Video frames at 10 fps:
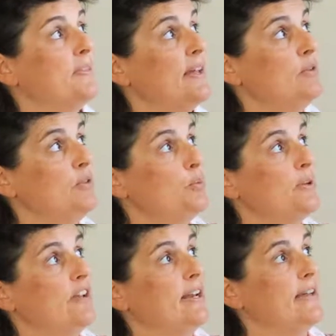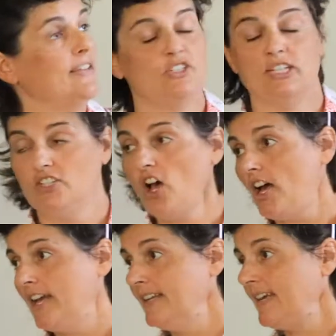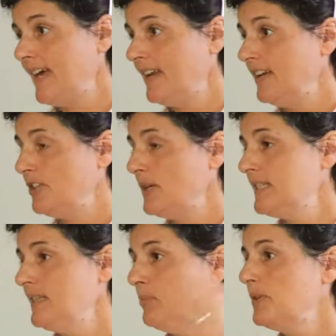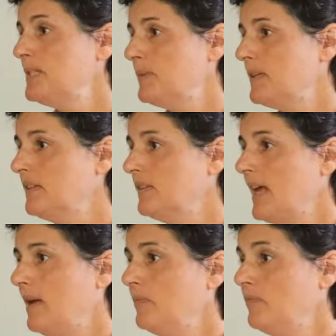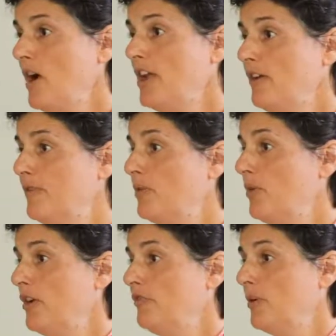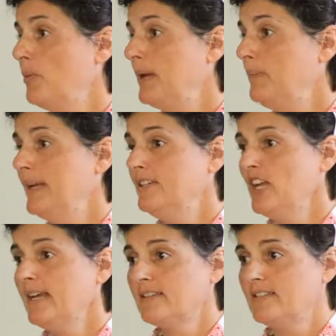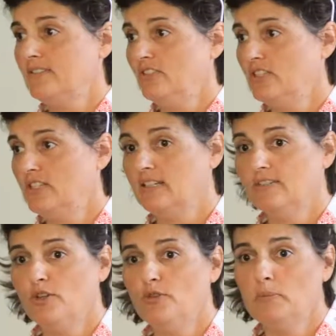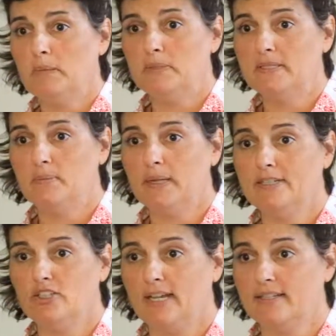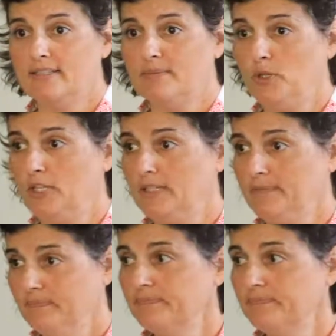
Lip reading: then we found out that she died at an address in Brisbane, right over the road from where Betty Shanks used to live. Who remembers the Betty Shanks murder?